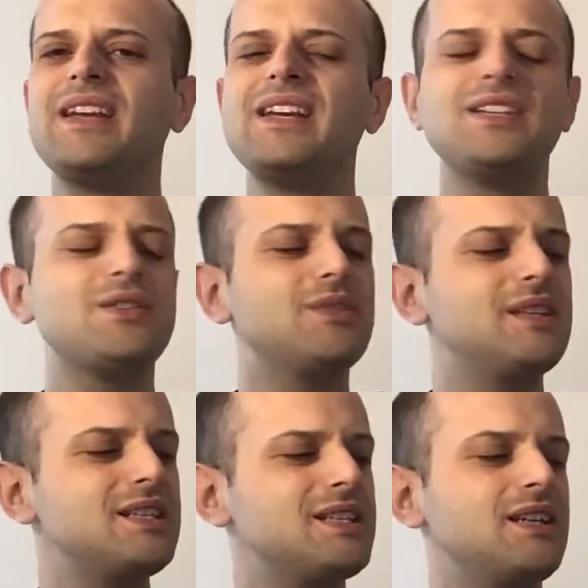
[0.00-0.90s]
So
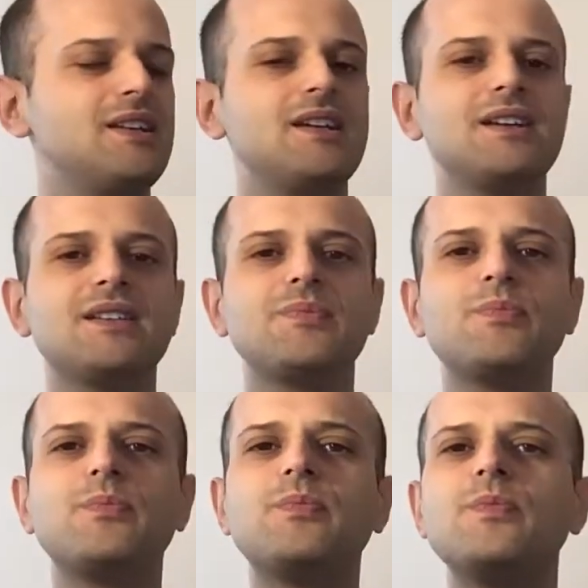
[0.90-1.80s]
this idea is
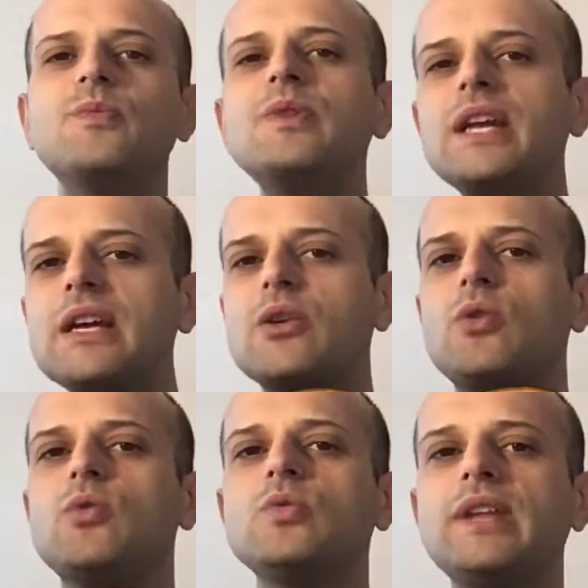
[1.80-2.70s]
really
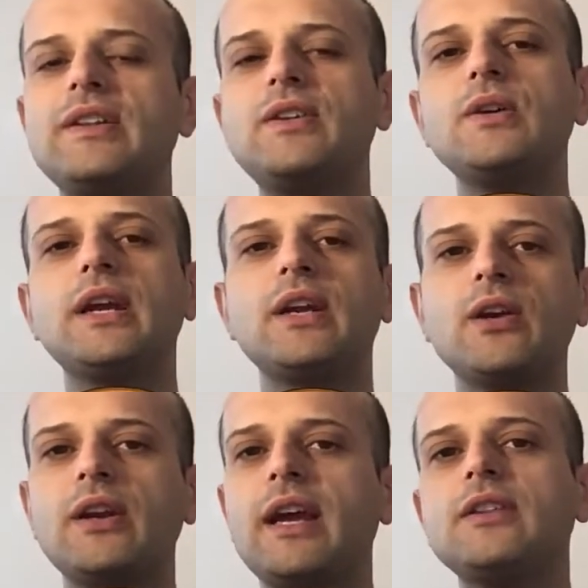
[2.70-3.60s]
cool, that you can
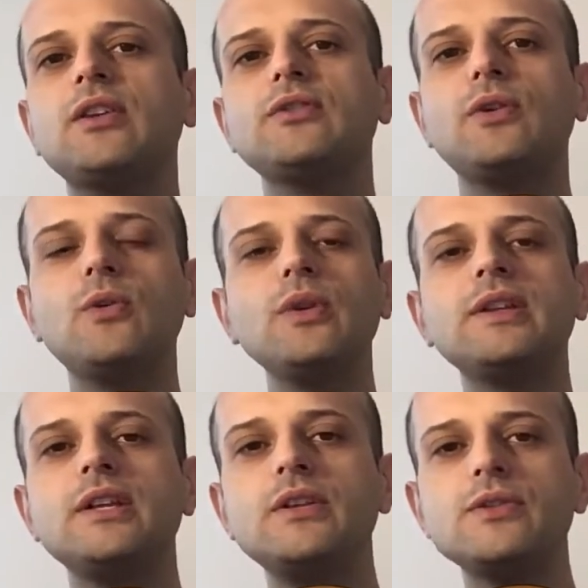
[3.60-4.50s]
connect not only the
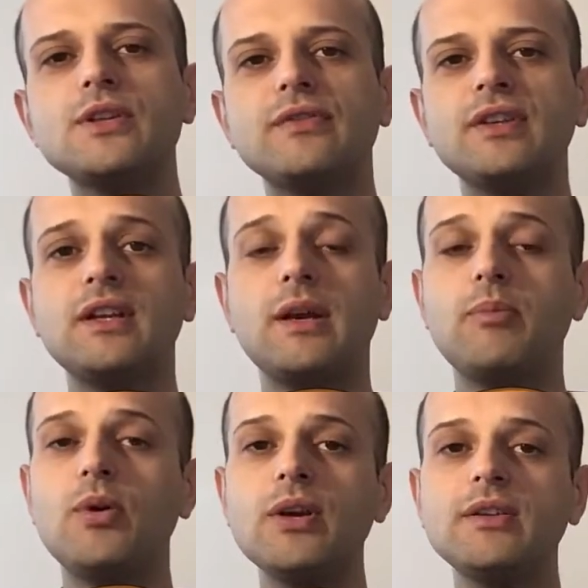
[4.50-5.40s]
use of the
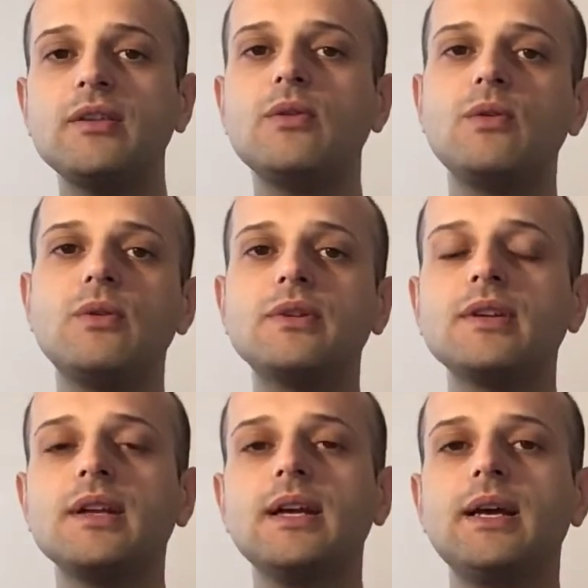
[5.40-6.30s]
Neapolitan chord
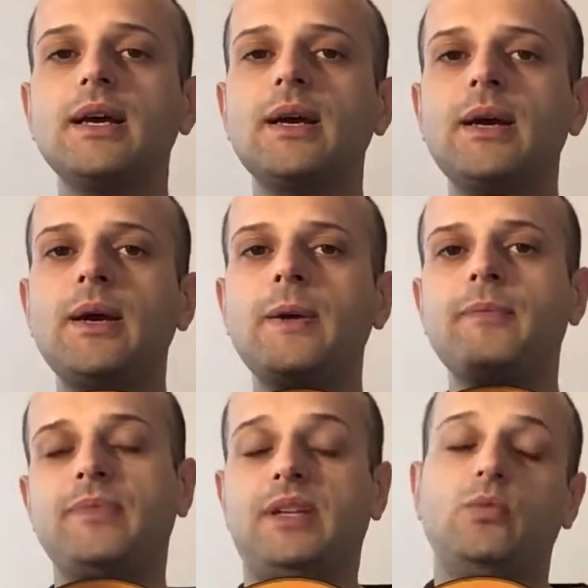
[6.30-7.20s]

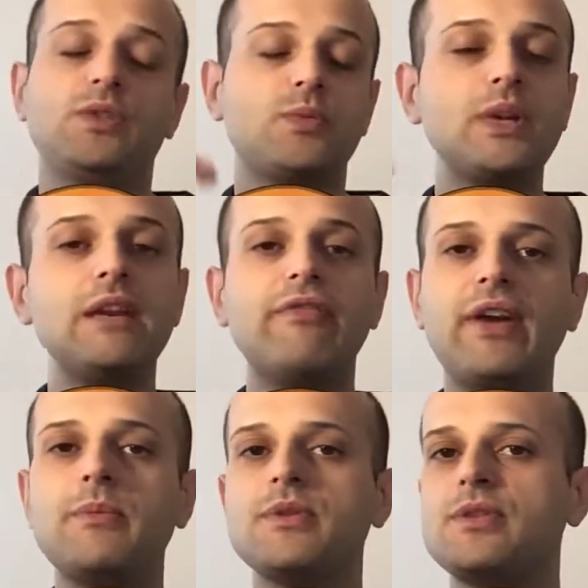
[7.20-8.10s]
that was really
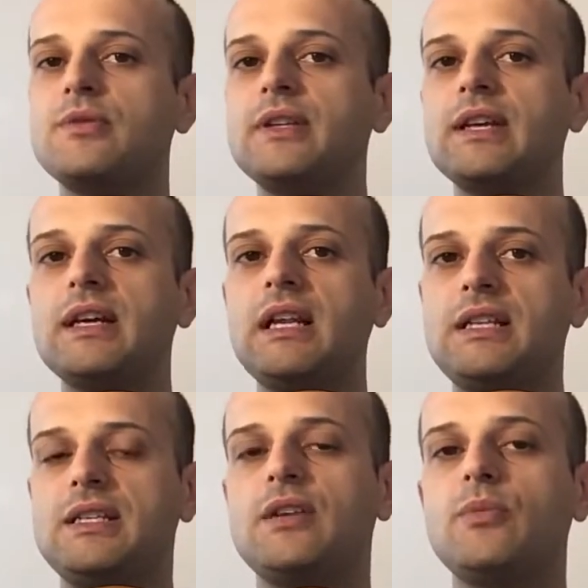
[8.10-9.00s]
famous during the
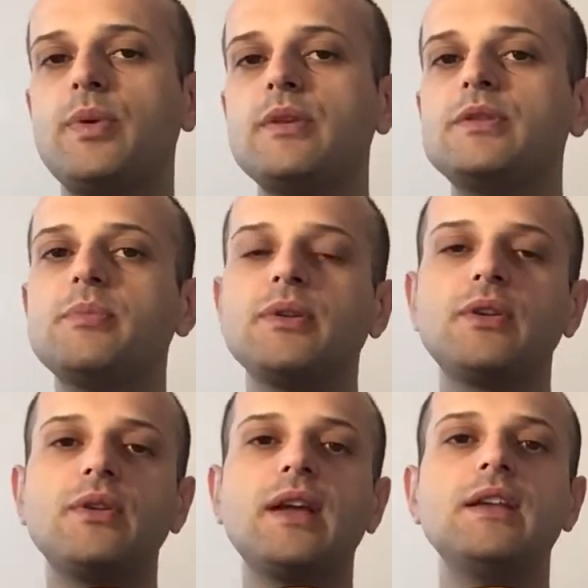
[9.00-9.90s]
classical period, but you
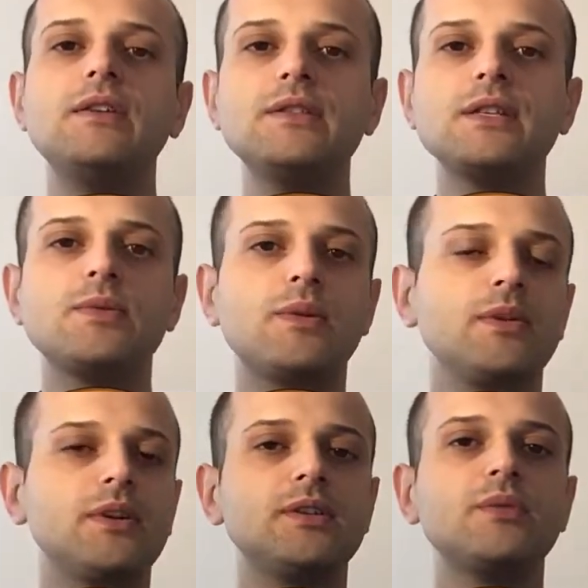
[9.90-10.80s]
can use as well
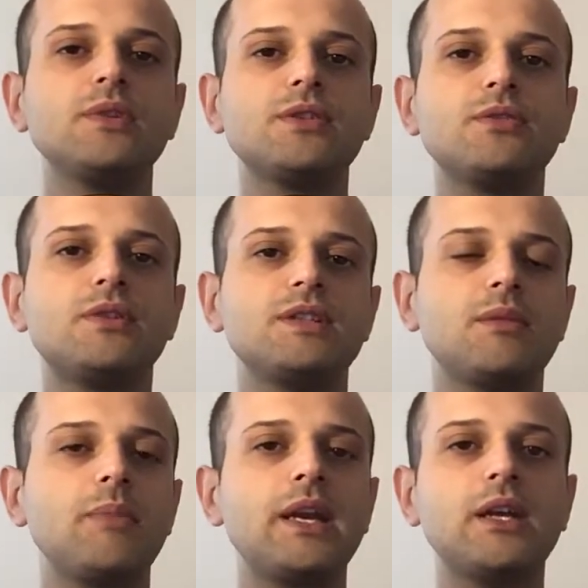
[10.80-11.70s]
another resource that
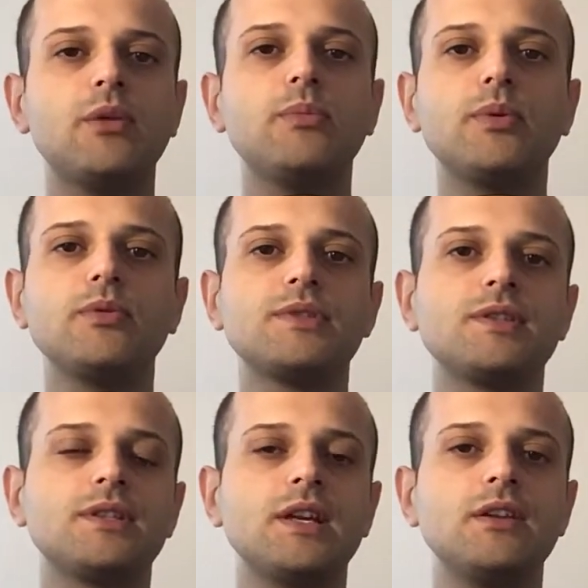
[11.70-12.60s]
many
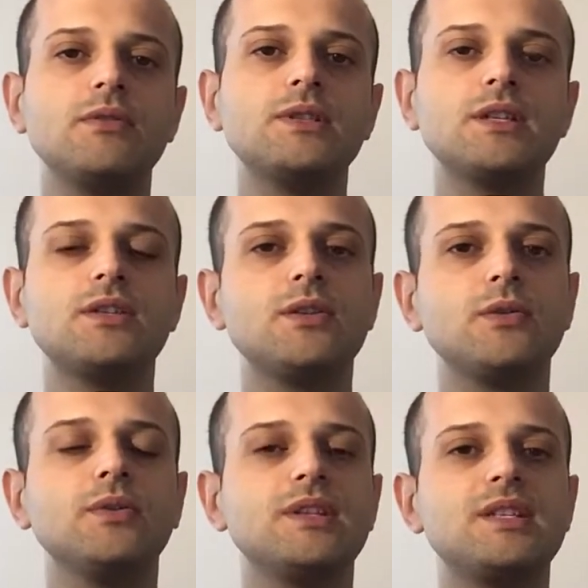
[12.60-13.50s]
composers they use it,
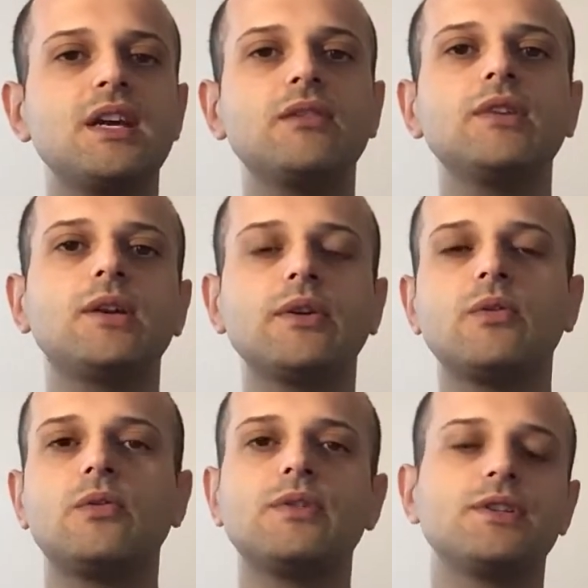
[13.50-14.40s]
so the secondary
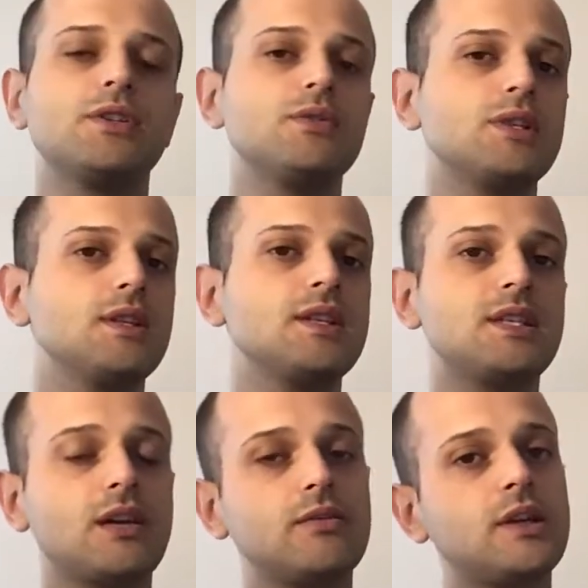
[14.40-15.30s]
chords, using the
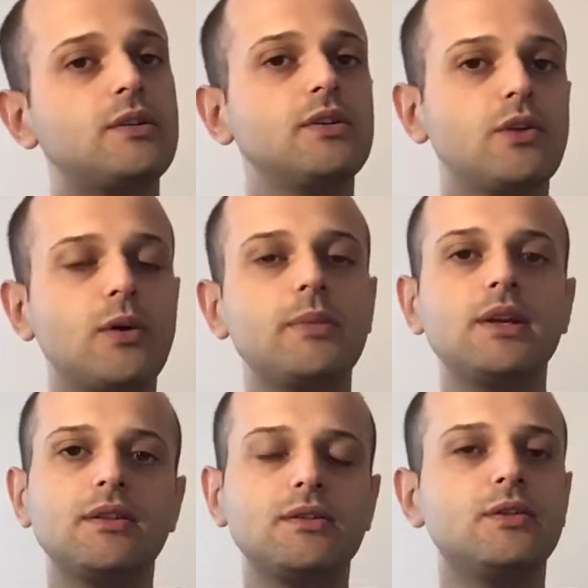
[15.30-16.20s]
secondary
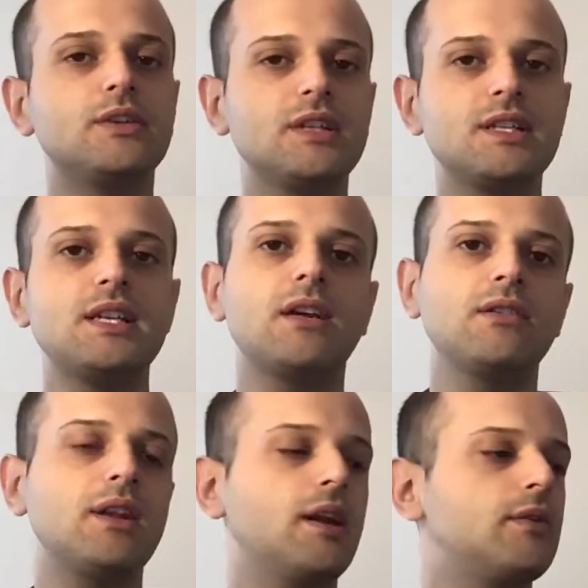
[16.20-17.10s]
dominant or the
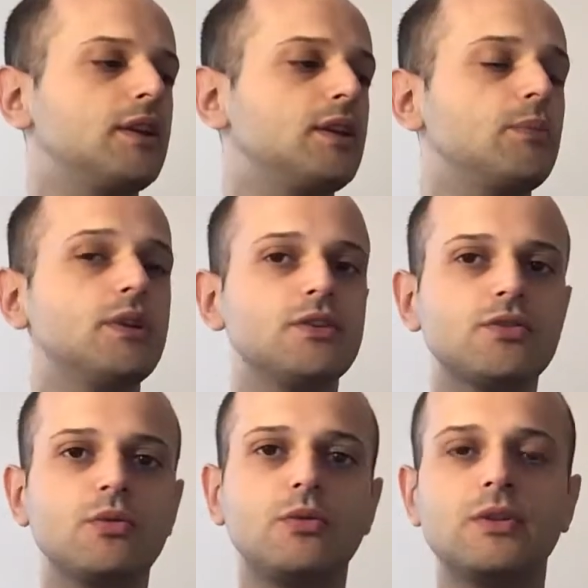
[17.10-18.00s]
secondary diminished
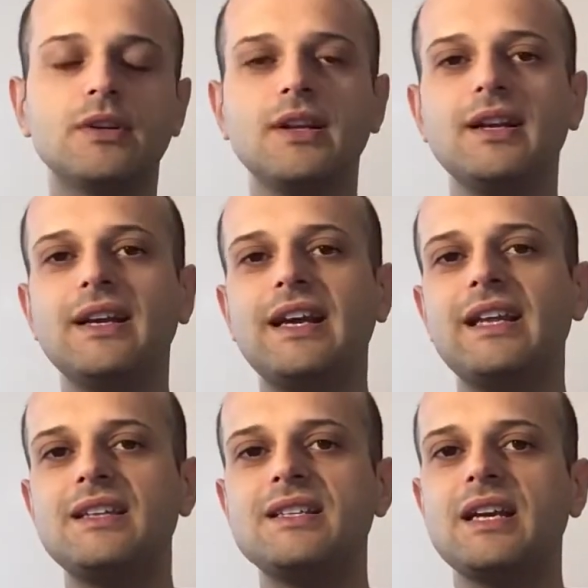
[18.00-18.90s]
chord, in
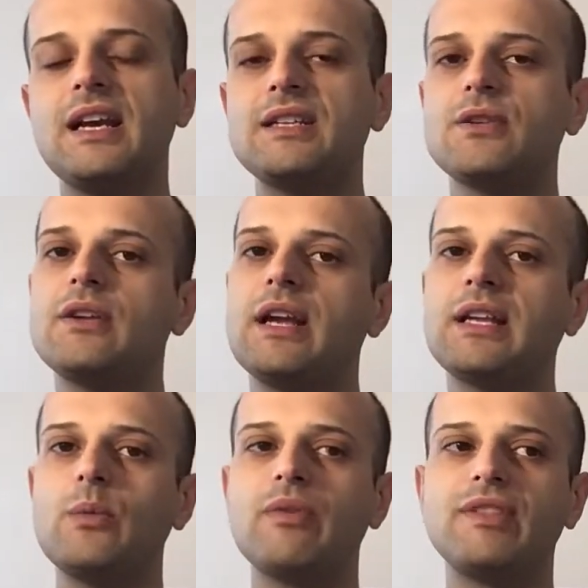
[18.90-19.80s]
this case
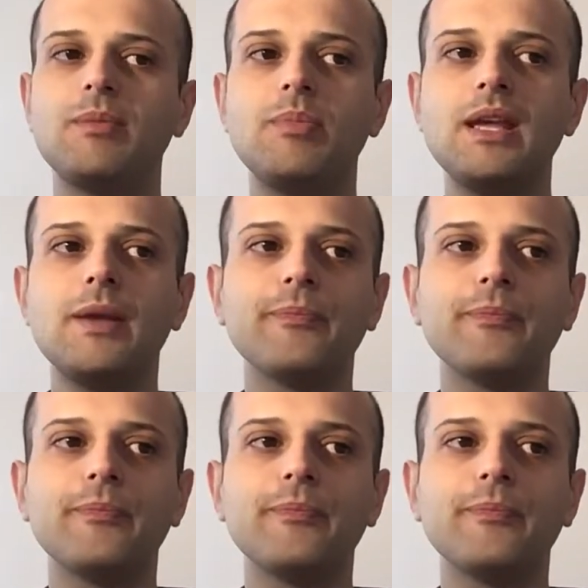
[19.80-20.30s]
connecting with the B.